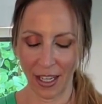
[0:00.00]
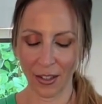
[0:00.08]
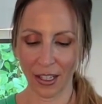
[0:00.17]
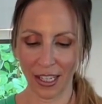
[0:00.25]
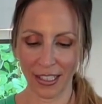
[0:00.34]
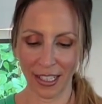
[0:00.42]

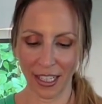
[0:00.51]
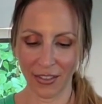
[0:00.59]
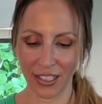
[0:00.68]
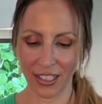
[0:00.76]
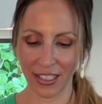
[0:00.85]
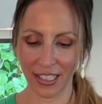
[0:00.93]
Okay,
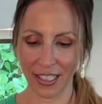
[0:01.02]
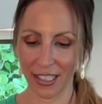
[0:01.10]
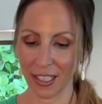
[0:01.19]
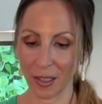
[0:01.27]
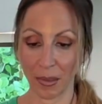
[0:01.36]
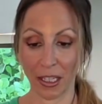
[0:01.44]
David says he
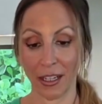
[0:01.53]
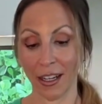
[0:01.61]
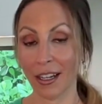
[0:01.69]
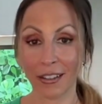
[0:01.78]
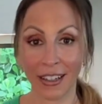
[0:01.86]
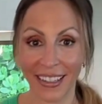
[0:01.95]
sees me.
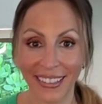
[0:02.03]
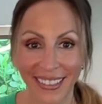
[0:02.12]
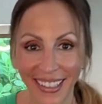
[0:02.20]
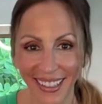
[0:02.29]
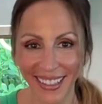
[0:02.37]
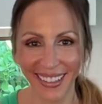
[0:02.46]
All right.
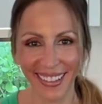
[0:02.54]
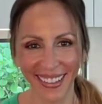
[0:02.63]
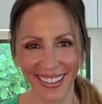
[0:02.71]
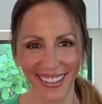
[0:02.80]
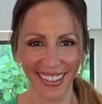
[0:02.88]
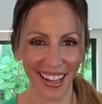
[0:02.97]

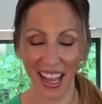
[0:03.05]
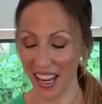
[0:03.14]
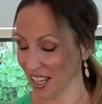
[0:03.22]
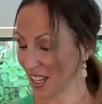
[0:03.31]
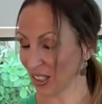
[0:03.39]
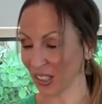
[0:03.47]

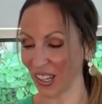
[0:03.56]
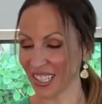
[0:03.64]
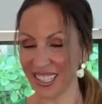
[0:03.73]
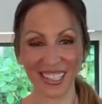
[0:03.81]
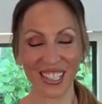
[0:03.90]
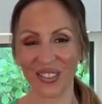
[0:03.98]
No
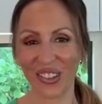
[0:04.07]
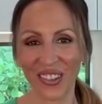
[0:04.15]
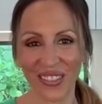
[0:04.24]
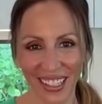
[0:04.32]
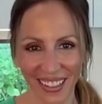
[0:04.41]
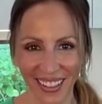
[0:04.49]
questions for
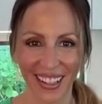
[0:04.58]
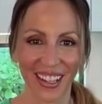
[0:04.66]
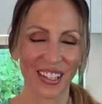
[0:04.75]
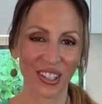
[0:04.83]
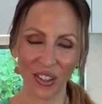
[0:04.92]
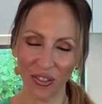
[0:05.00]
me?
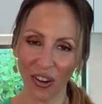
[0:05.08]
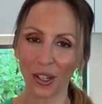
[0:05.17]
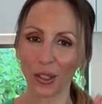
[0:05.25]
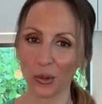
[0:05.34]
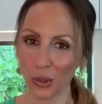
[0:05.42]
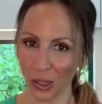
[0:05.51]
So far
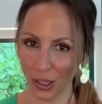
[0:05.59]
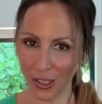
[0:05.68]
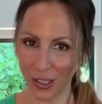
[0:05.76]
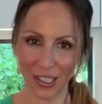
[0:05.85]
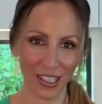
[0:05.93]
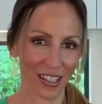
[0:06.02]
you
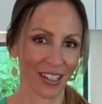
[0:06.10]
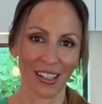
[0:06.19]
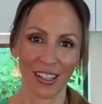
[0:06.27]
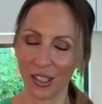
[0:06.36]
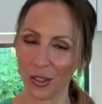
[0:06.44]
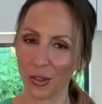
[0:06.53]
learned.
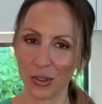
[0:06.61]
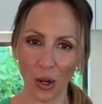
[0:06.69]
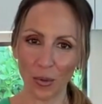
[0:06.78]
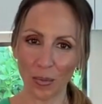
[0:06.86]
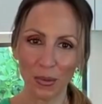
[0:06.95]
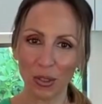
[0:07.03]
You
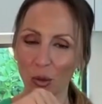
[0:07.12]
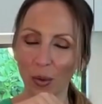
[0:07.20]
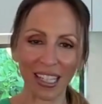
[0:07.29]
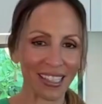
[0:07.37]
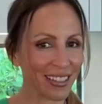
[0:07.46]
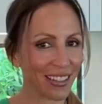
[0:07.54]
don't
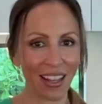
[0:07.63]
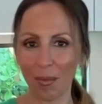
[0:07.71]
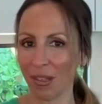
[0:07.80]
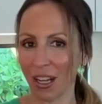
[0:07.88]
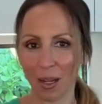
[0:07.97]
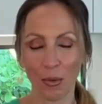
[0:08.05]
squeeze the
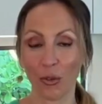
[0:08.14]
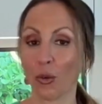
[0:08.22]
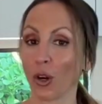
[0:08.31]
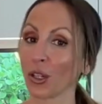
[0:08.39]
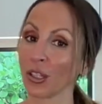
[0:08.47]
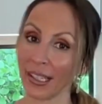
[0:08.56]
lemon on
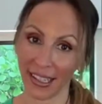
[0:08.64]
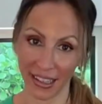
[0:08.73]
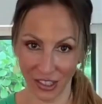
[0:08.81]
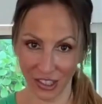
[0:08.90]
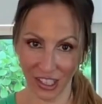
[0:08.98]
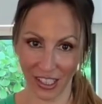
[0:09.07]
before cooking
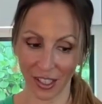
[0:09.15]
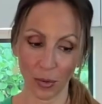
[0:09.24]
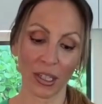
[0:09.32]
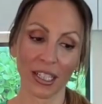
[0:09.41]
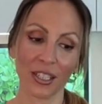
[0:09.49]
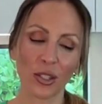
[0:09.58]
the chicken.
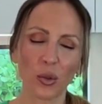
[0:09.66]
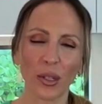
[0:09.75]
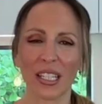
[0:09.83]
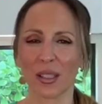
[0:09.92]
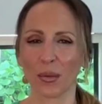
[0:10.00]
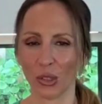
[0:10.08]
We're gonna
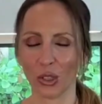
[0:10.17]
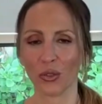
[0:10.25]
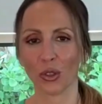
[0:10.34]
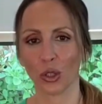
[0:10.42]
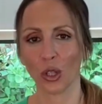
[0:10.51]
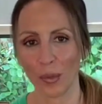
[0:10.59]
squeeze some
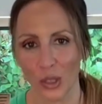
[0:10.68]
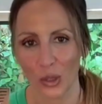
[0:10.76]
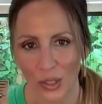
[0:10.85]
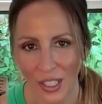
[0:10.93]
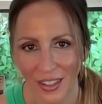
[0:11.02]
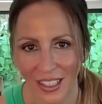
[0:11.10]
beautiful lemon
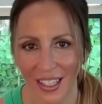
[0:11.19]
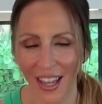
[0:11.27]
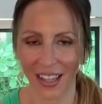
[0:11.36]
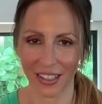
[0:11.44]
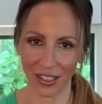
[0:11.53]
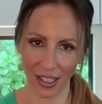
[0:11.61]
juice at the
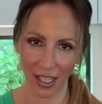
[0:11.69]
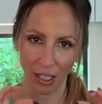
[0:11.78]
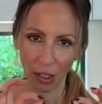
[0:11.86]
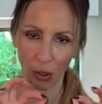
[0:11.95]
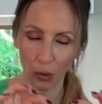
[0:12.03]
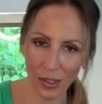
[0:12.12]
end.
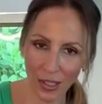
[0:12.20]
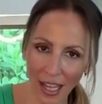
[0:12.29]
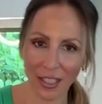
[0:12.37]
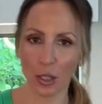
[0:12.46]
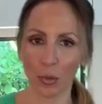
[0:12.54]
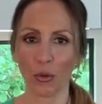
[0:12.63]
You
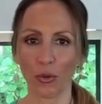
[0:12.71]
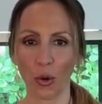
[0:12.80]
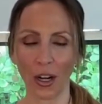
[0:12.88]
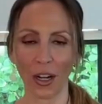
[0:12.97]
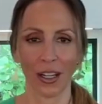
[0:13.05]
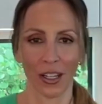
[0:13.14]
zest
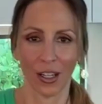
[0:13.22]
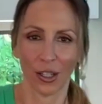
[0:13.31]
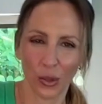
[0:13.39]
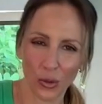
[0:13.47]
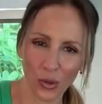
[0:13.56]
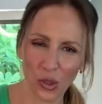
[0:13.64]
before,
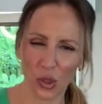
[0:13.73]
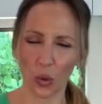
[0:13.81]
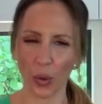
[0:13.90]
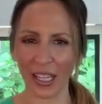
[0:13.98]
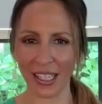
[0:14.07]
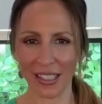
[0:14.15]
you
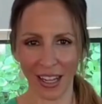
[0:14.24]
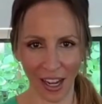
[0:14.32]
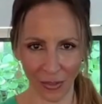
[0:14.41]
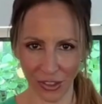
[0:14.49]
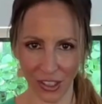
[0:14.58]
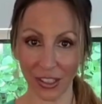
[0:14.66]
squeeze
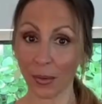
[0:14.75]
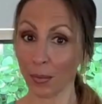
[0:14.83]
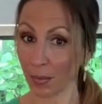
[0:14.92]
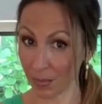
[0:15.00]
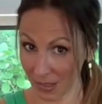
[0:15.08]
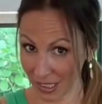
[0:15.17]
after.
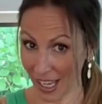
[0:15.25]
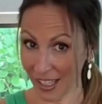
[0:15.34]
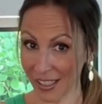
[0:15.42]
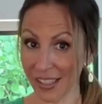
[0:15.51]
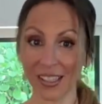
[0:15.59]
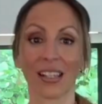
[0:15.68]

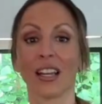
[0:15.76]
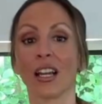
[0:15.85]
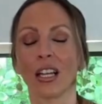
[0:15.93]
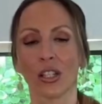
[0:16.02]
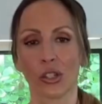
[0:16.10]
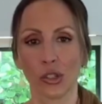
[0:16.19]
Yes?
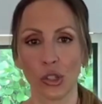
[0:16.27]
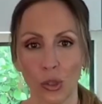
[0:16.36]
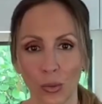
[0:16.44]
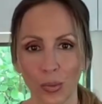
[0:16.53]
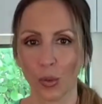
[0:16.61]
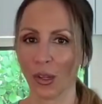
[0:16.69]

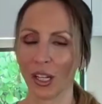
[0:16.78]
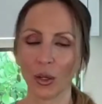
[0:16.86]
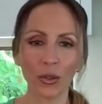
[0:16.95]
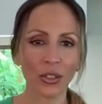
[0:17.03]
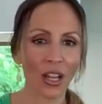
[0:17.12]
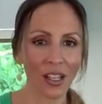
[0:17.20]
Soup, we
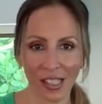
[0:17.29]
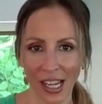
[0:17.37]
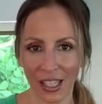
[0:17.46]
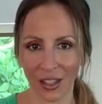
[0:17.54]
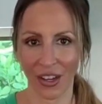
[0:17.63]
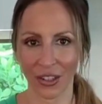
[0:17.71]
don't
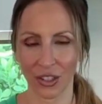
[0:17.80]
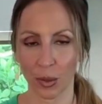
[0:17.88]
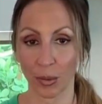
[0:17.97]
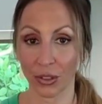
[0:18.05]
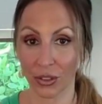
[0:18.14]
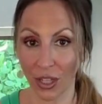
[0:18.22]
saute the vegetables.